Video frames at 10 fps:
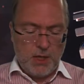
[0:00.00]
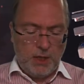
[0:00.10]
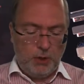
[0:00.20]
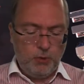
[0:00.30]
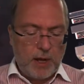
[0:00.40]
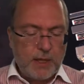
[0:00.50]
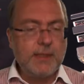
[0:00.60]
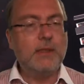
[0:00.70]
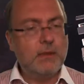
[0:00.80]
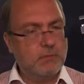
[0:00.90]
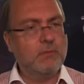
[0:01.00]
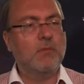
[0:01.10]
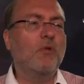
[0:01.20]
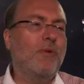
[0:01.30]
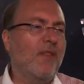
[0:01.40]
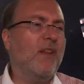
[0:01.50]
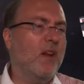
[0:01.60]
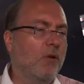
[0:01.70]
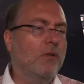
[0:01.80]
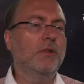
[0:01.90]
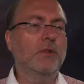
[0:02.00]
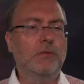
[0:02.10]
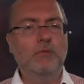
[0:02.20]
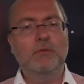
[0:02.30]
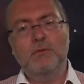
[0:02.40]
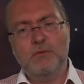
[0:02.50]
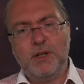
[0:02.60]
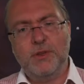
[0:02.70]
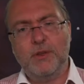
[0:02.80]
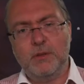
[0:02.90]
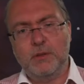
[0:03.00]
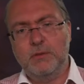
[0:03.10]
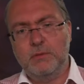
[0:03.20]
It was a rather long, rather